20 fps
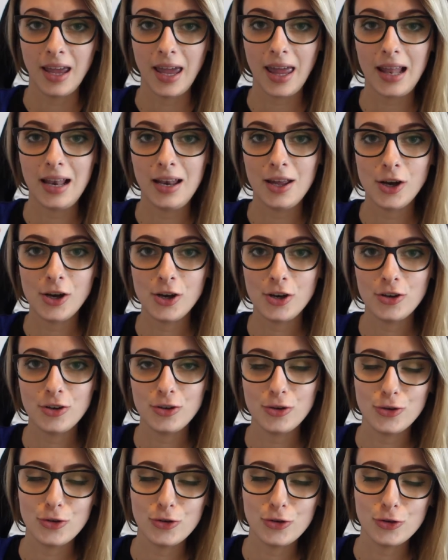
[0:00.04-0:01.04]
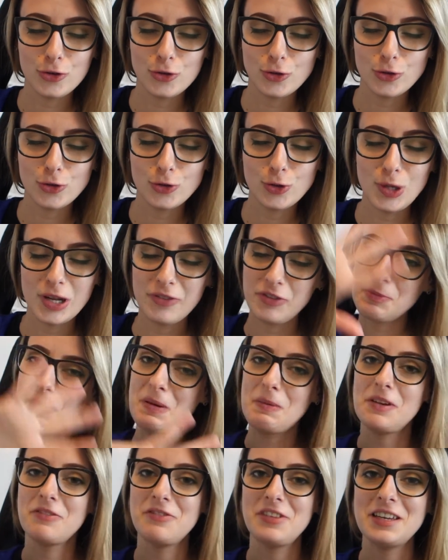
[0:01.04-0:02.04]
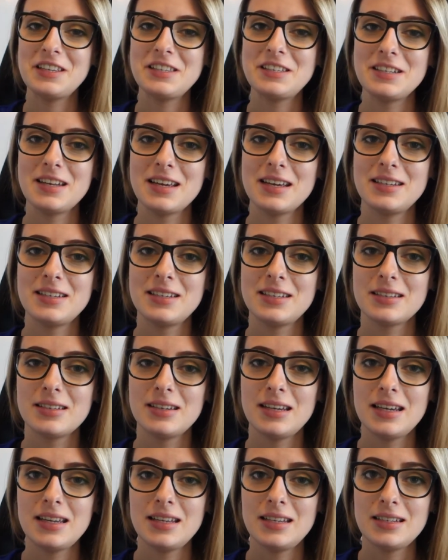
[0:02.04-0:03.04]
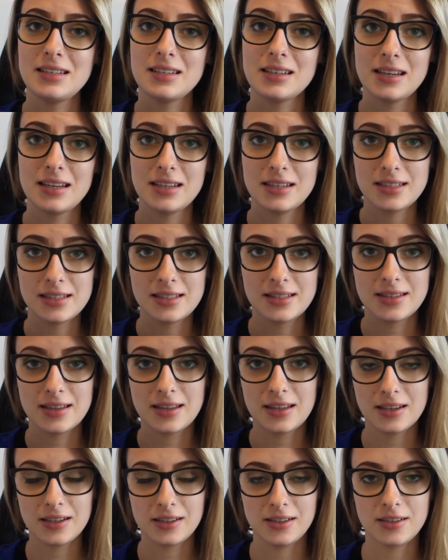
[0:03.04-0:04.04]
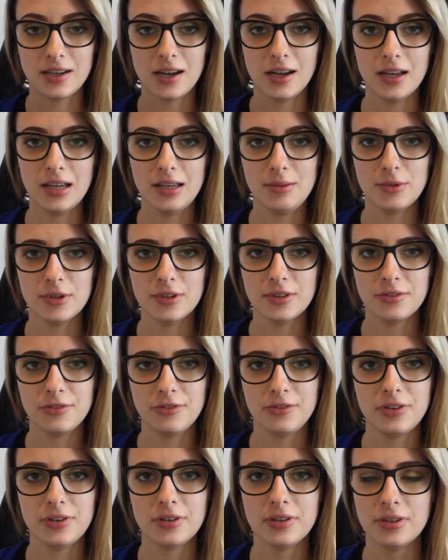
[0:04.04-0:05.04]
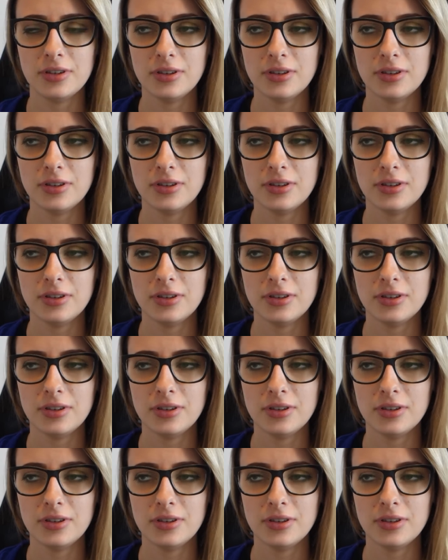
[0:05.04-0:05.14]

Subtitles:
Hello, lovely people of the internet. It is the time of